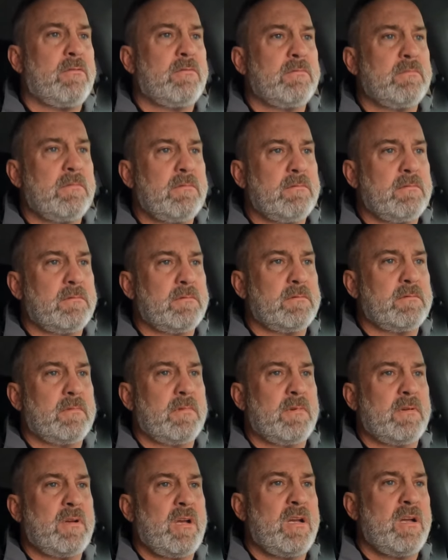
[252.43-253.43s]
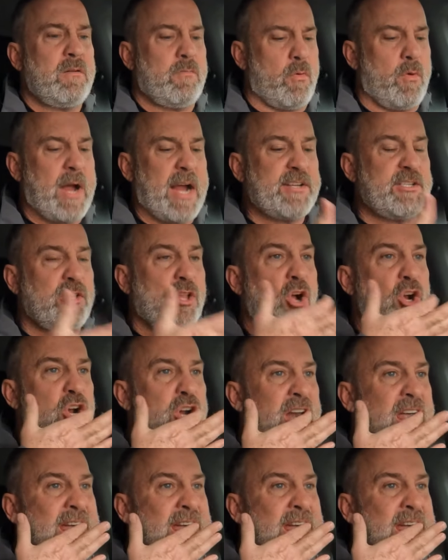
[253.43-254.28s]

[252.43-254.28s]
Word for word: Well, actually longer